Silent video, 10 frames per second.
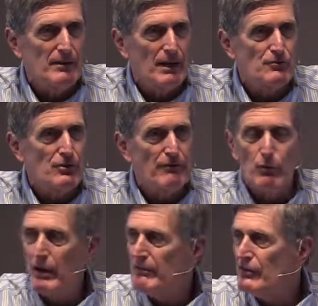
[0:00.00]
I'm sure every
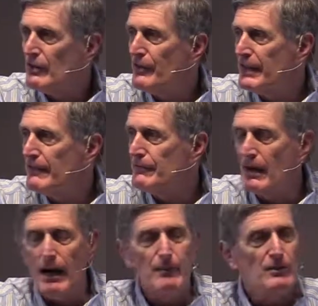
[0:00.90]
one of us can think of
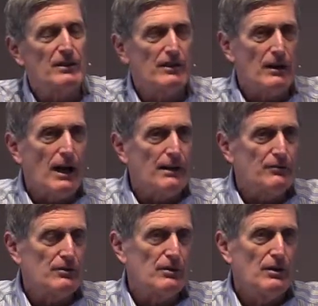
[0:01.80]
times in our
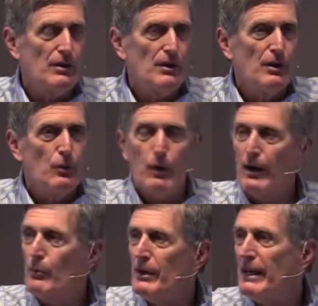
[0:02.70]
lives
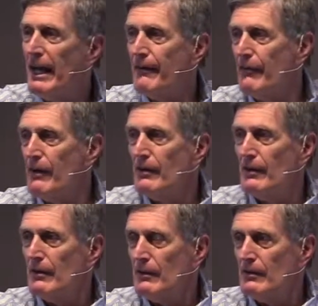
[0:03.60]
where we have
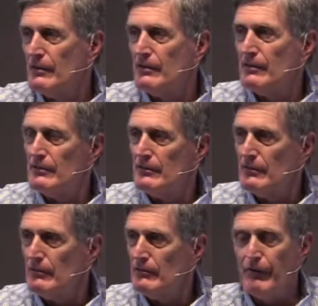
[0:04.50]

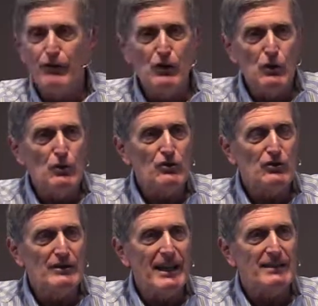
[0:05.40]
refused
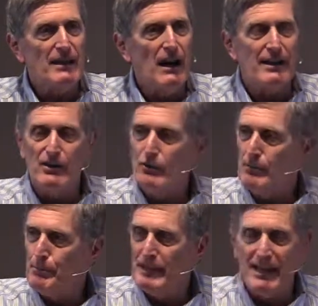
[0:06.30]
to let God into a
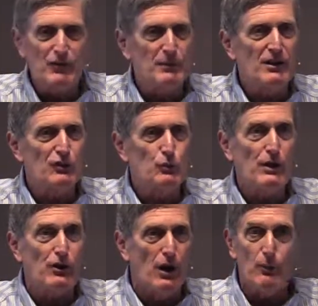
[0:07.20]
place because we
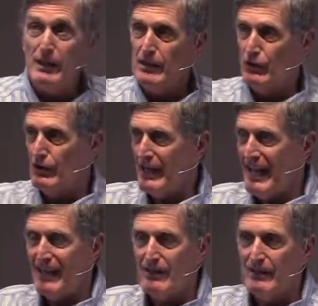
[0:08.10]
thought we could
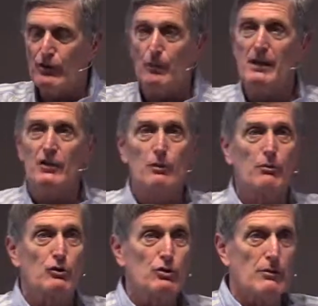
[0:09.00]
handle it, or because we
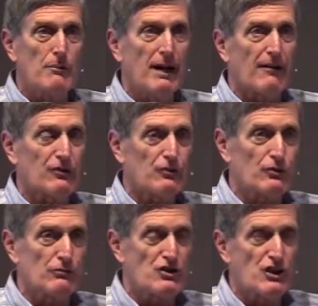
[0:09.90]
were too embarrassed or
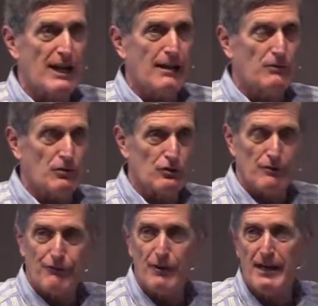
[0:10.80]
too ashamed or too
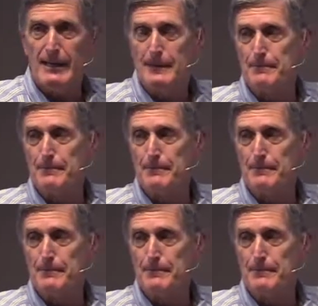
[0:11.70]
afraid.